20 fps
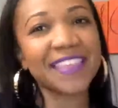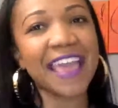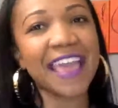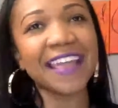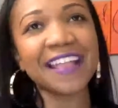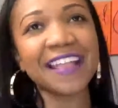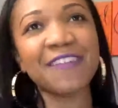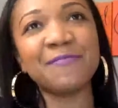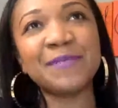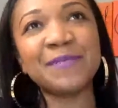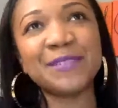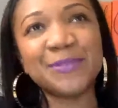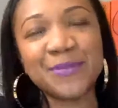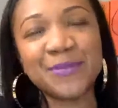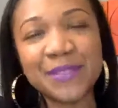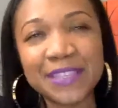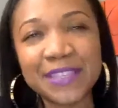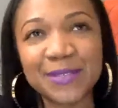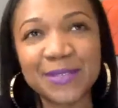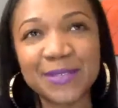And I've been
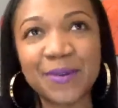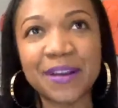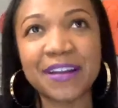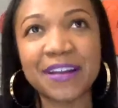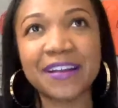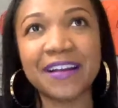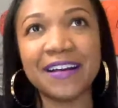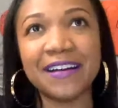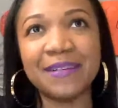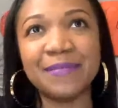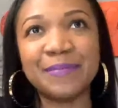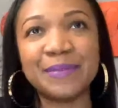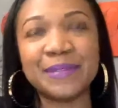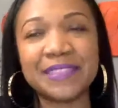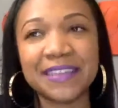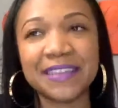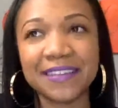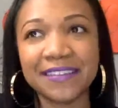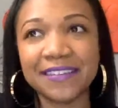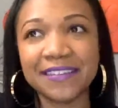doing this work,
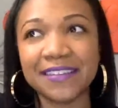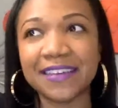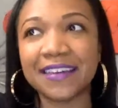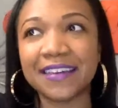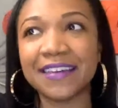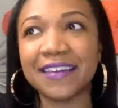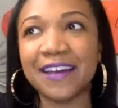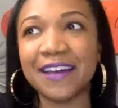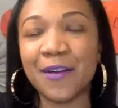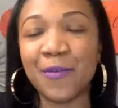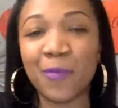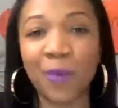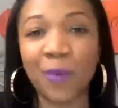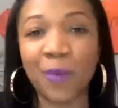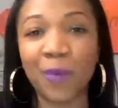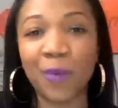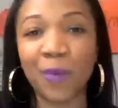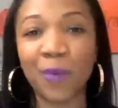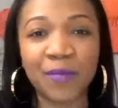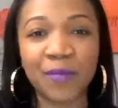particularly
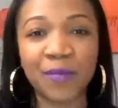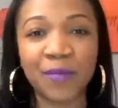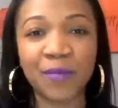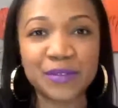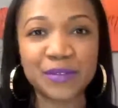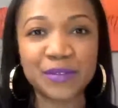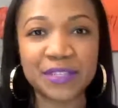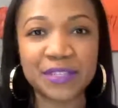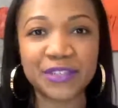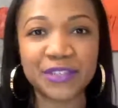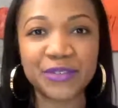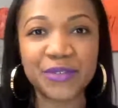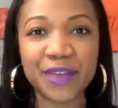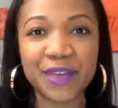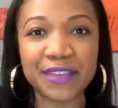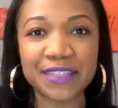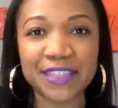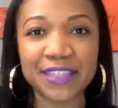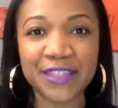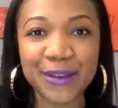working with students since
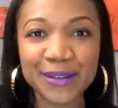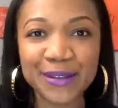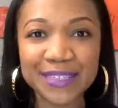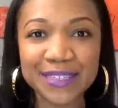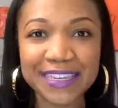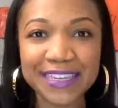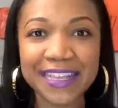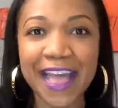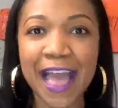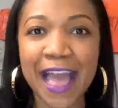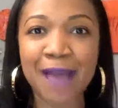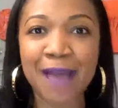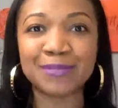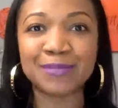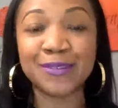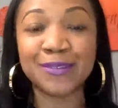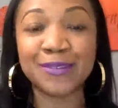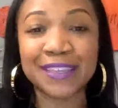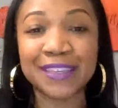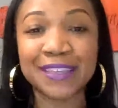2013. I
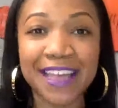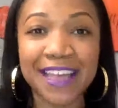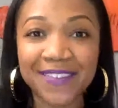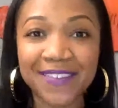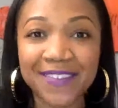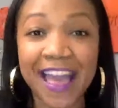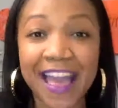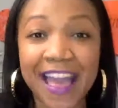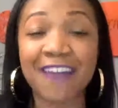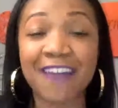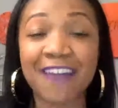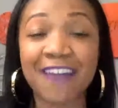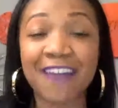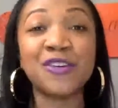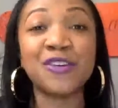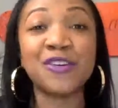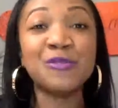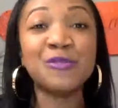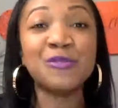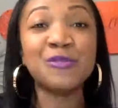absolutely love it. I have a
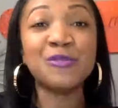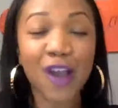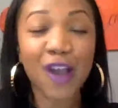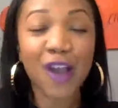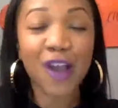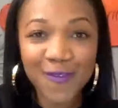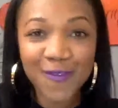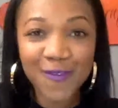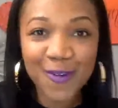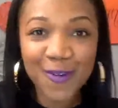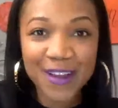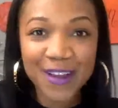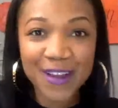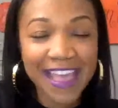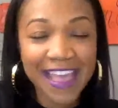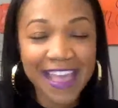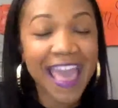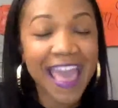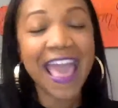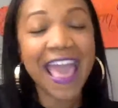huge heart for it
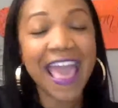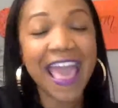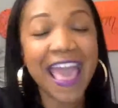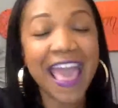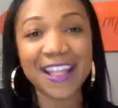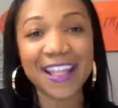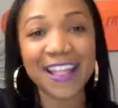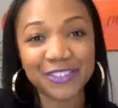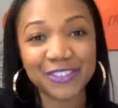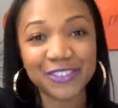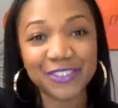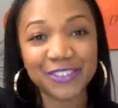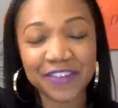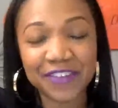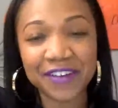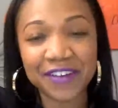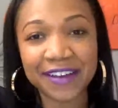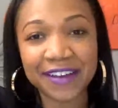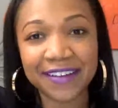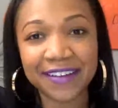and a track
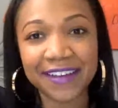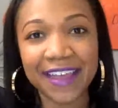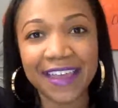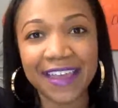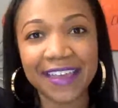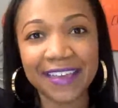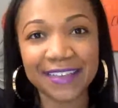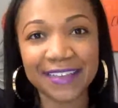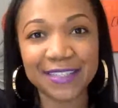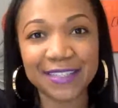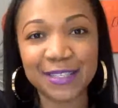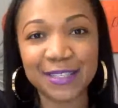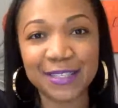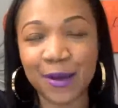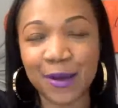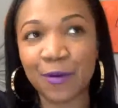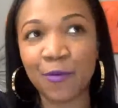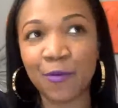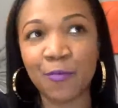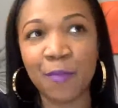record. And
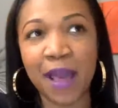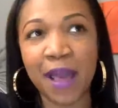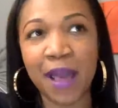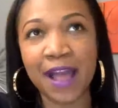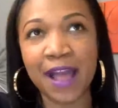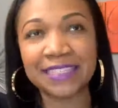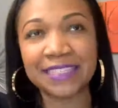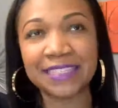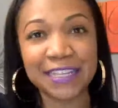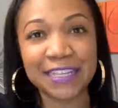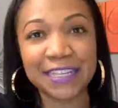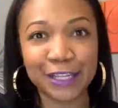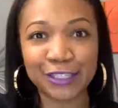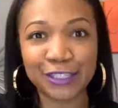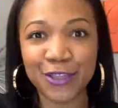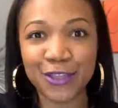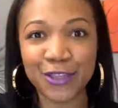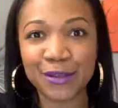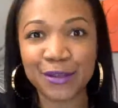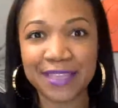so my Teenage
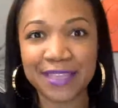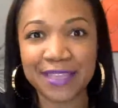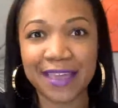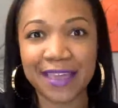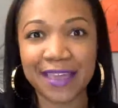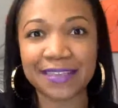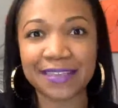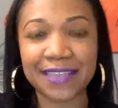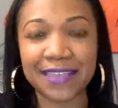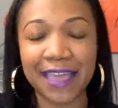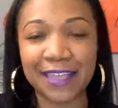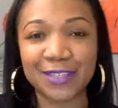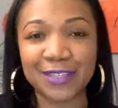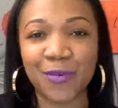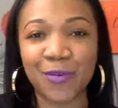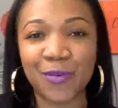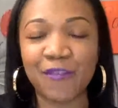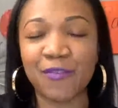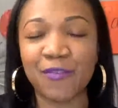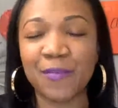Thursdays is a
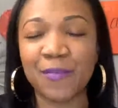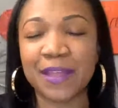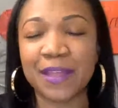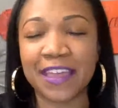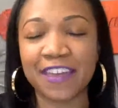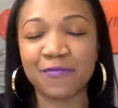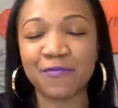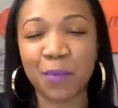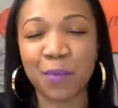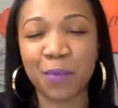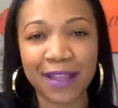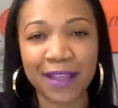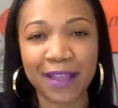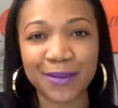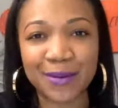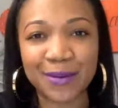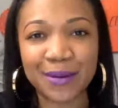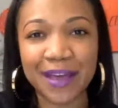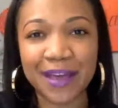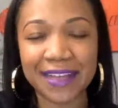way for me to give
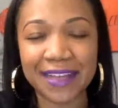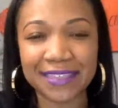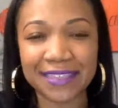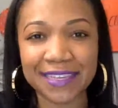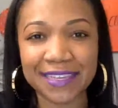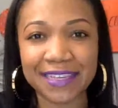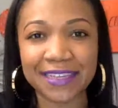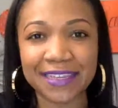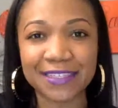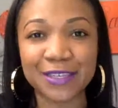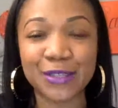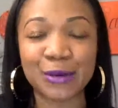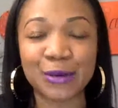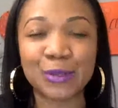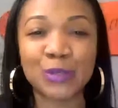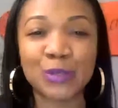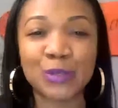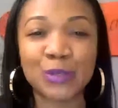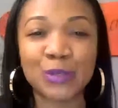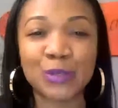practical content to
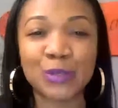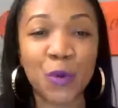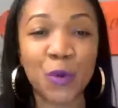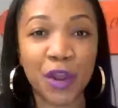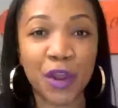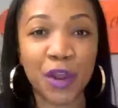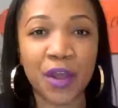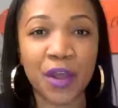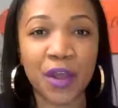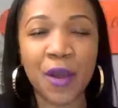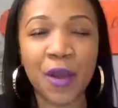those who work